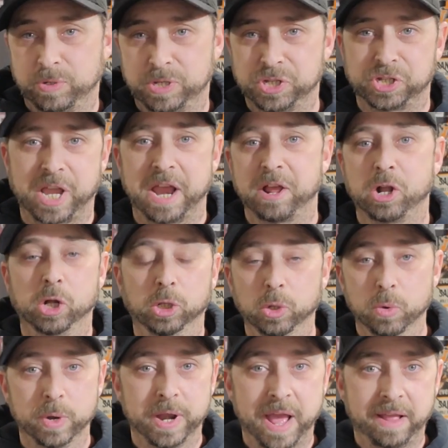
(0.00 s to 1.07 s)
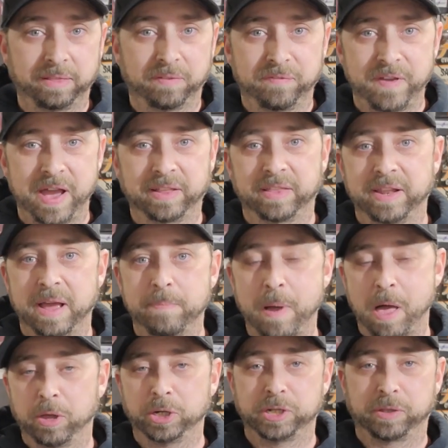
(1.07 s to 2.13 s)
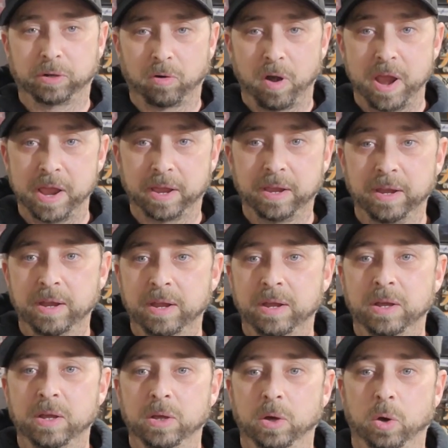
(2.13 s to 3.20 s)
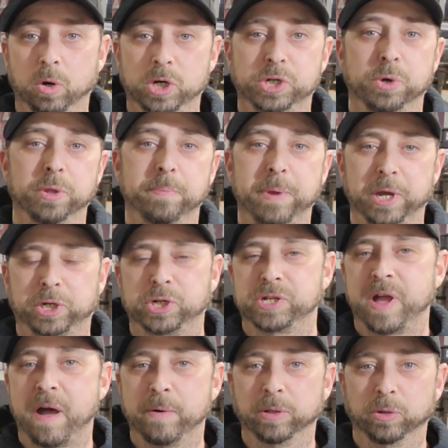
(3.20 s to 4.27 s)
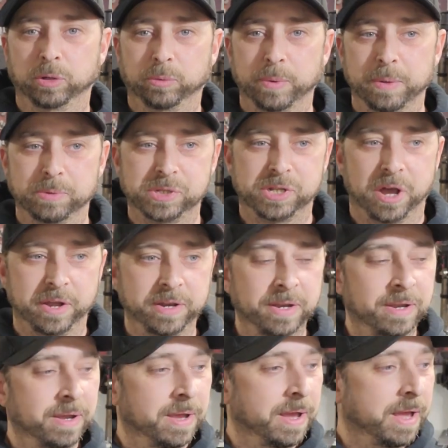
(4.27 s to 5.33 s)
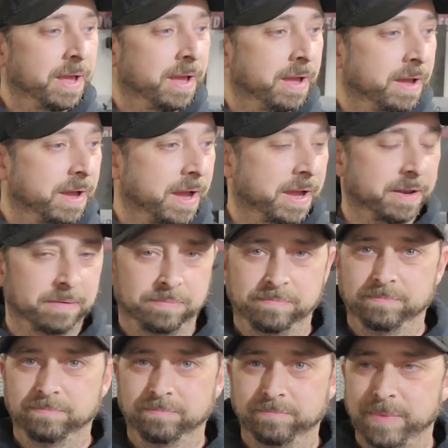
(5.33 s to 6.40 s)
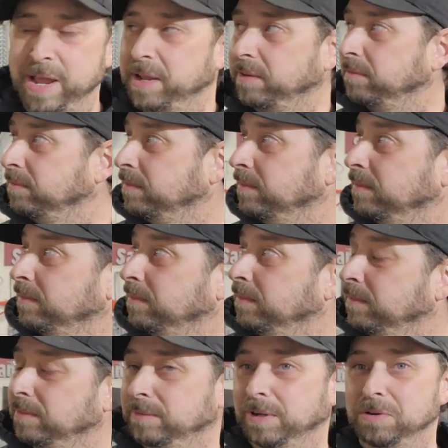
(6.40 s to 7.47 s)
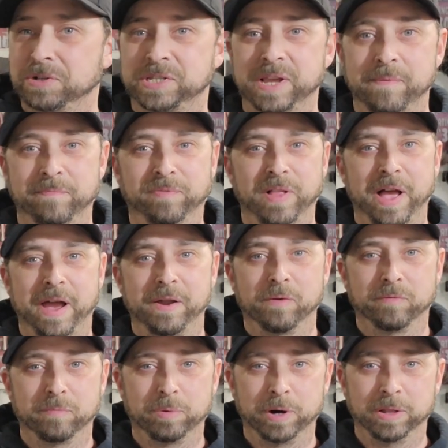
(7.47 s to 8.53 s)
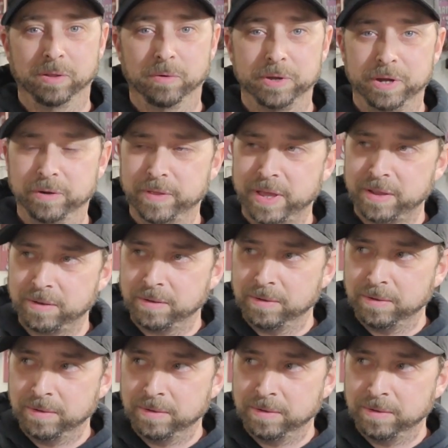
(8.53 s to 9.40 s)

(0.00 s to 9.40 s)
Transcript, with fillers: just kind of cluing at the fact that I polished the crank or showing the pictures of how it looked when it was done. And man, there's something flying over pretty low. You hear that?